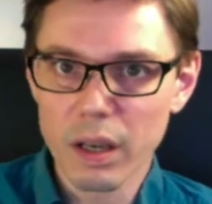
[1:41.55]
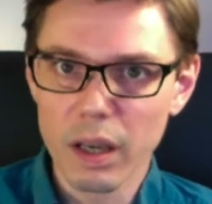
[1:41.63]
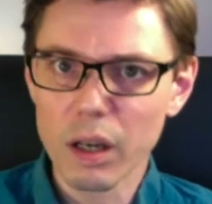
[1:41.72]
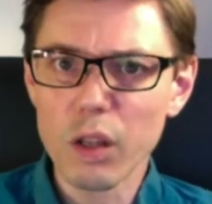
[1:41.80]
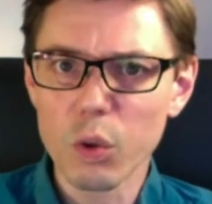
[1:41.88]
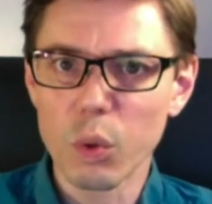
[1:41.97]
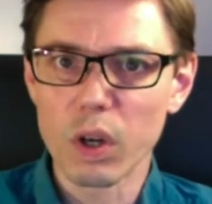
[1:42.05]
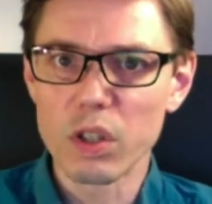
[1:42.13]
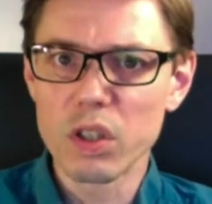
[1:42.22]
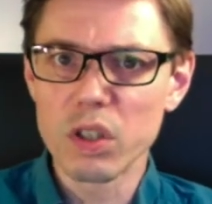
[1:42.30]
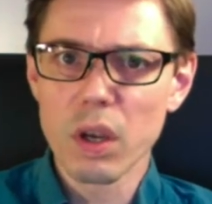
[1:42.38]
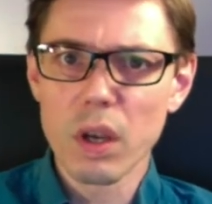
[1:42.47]
In other
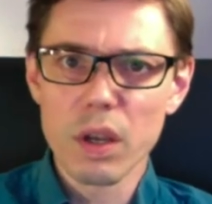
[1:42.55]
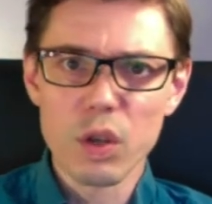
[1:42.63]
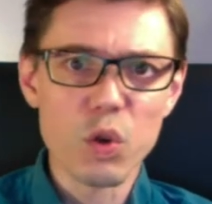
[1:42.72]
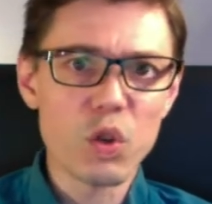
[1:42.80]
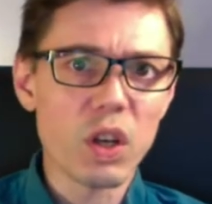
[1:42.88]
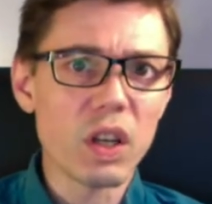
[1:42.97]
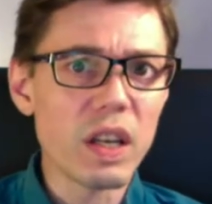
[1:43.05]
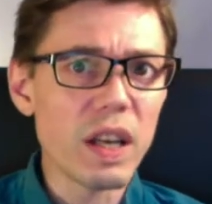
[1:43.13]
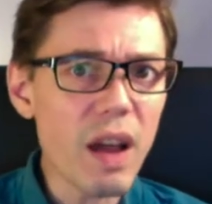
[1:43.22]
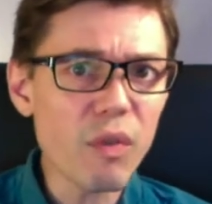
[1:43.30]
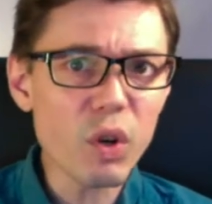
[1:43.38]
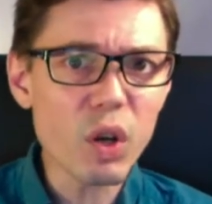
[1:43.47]
words, you should
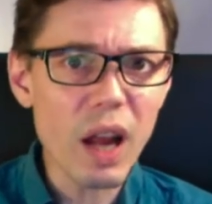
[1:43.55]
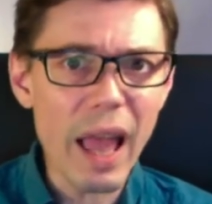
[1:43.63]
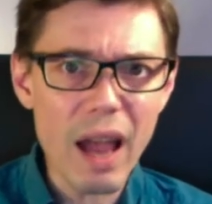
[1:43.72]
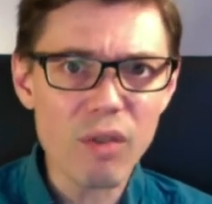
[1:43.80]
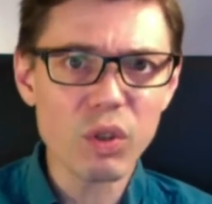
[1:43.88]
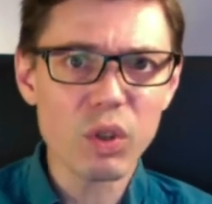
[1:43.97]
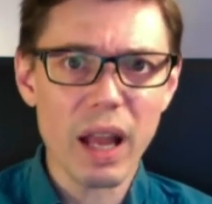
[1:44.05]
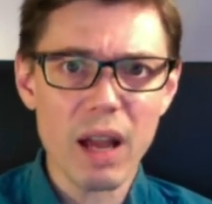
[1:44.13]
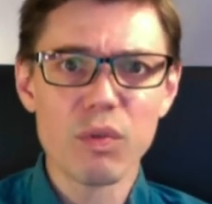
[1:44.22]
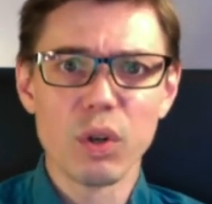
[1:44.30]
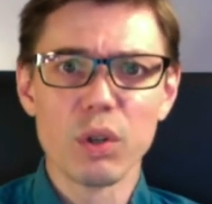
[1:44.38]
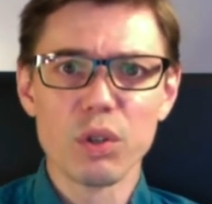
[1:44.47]
never, ever,
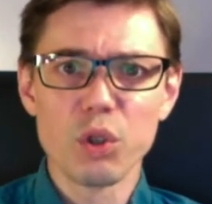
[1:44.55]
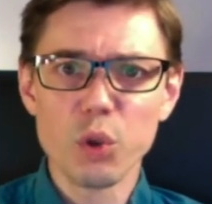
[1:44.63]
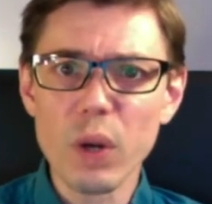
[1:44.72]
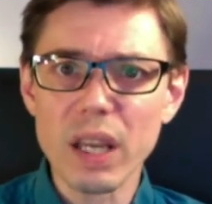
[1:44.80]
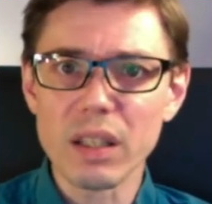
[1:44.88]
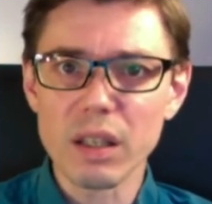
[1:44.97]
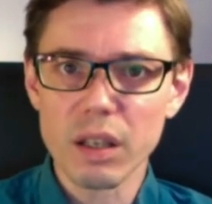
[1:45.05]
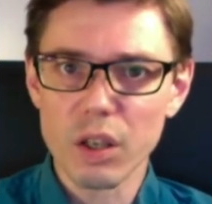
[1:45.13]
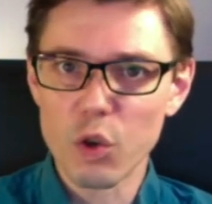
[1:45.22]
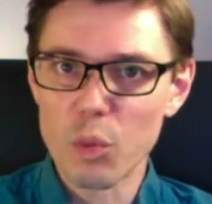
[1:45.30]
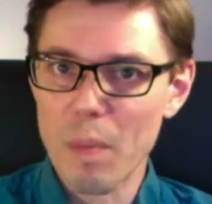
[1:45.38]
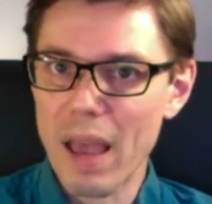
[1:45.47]
ever treat
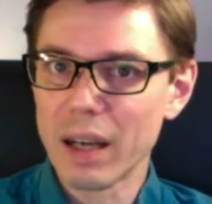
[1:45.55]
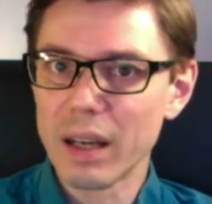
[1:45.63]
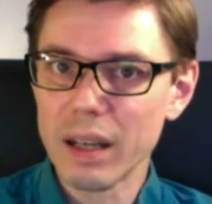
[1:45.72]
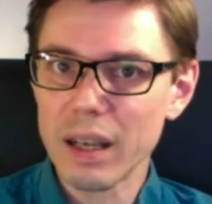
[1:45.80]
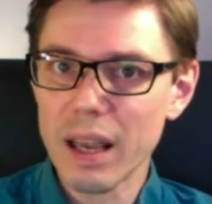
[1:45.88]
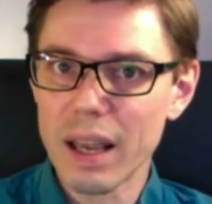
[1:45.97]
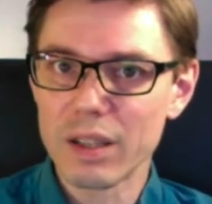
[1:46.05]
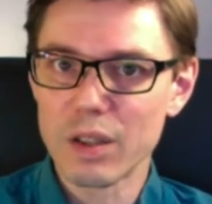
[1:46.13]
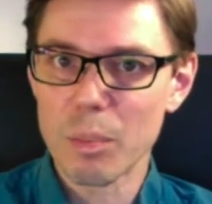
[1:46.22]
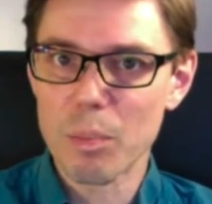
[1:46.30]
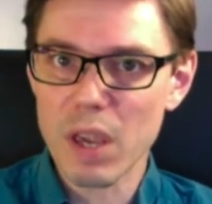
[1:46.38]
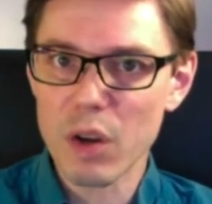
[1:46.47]
humanity as a
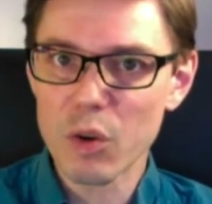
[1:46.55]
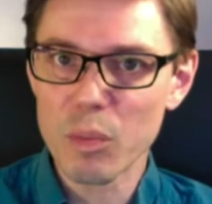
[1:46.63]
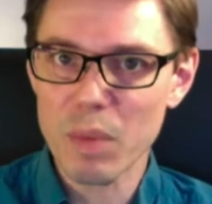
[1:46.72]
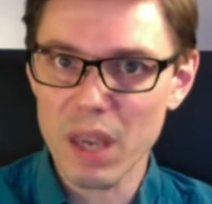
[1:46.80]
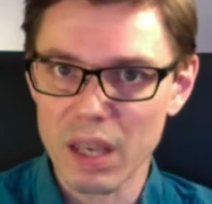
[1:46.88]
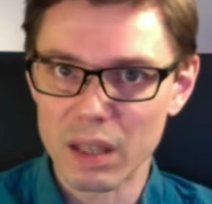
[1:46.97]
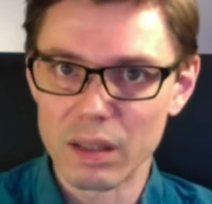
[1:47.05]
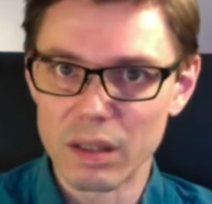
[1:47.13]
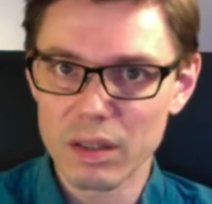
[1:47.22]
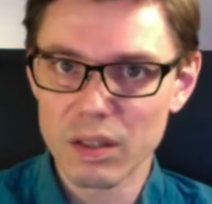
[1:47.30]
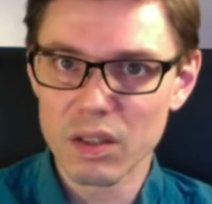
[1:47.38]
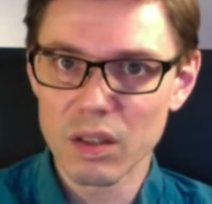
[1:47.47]
mere
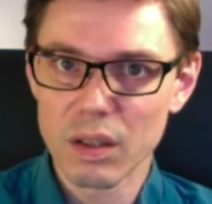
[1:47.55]
means.